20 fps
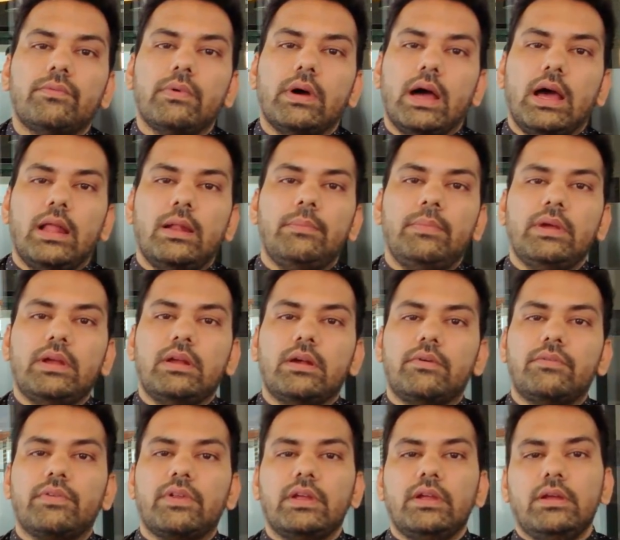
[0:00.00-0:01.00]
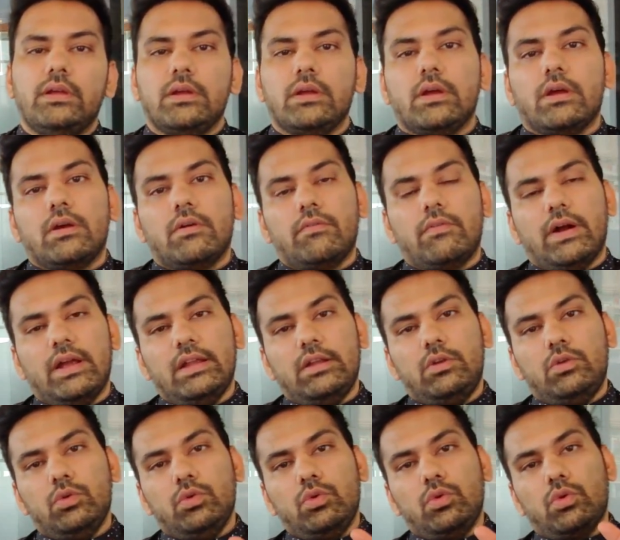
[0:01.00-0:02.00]
I'll be covering why
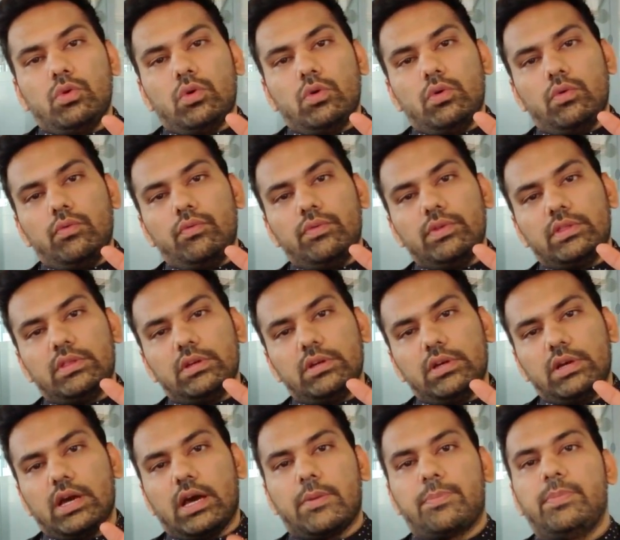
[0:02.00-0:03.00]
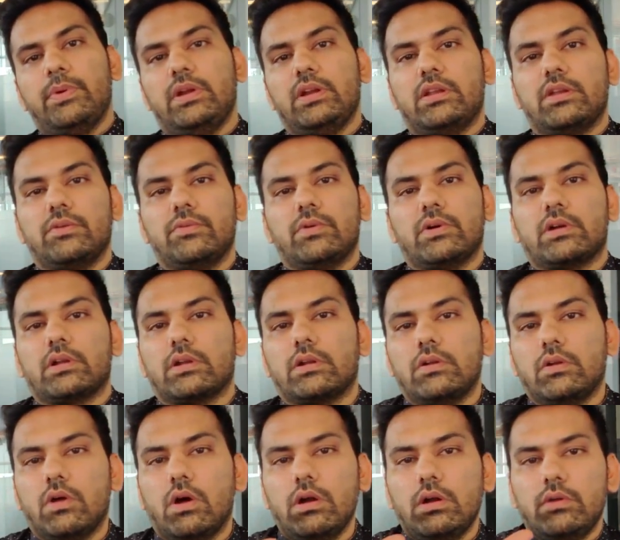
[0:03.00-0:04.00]
to go with the carpentry work,
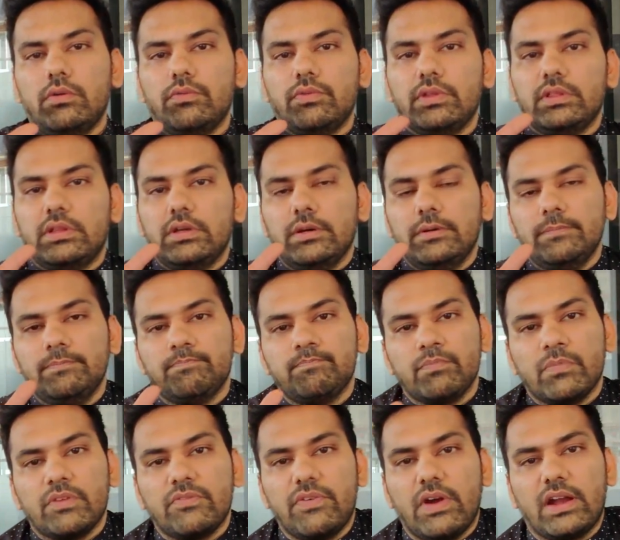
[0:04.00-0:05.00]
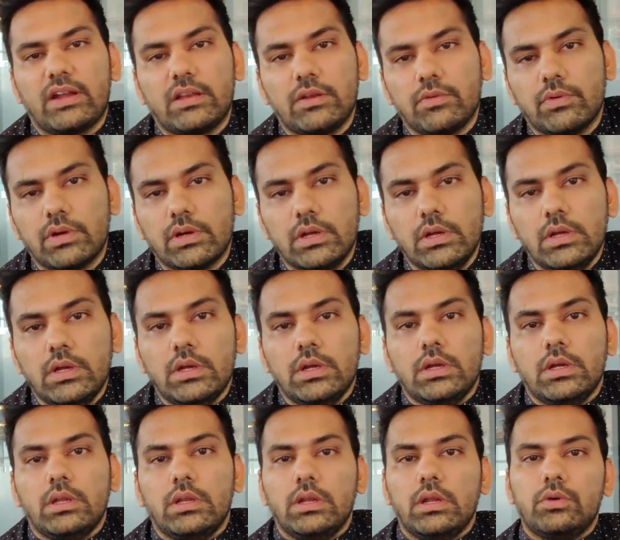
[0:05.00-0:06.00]
not with the factory work.
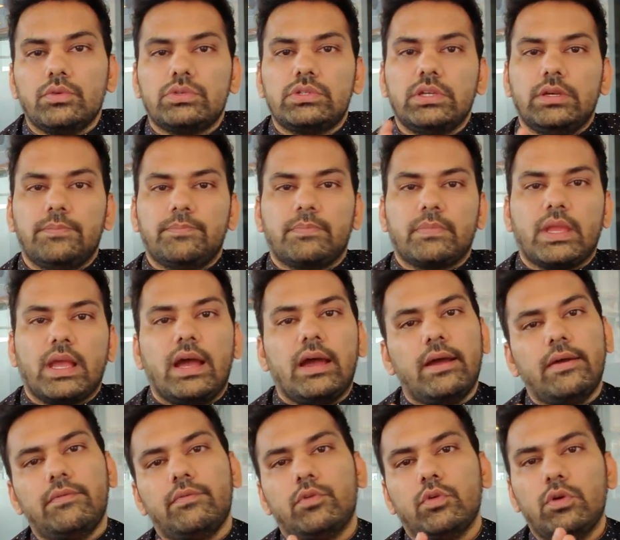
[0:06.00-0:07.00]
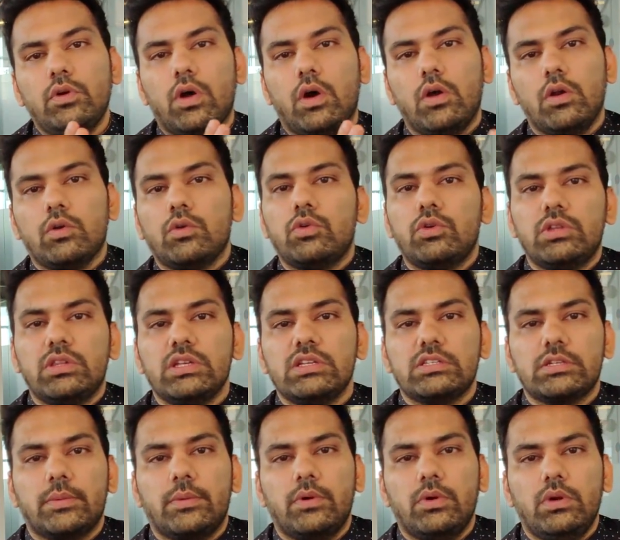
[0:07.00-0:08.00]
Now see, I have told all good things
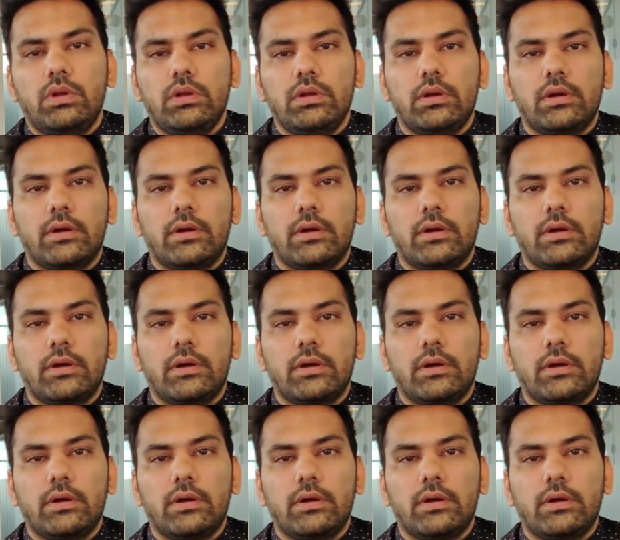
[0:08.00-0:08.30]
about